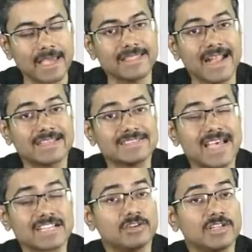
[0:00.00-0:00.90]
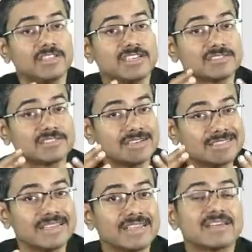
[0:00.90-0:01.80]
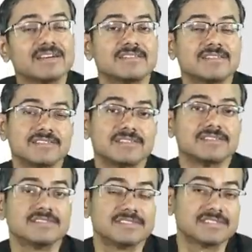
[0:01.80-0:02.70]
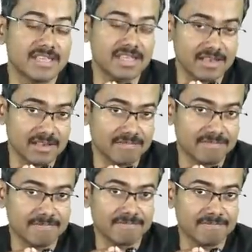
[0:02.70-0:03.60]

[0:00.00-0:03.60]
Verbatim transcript: And that is actually just a thick skin.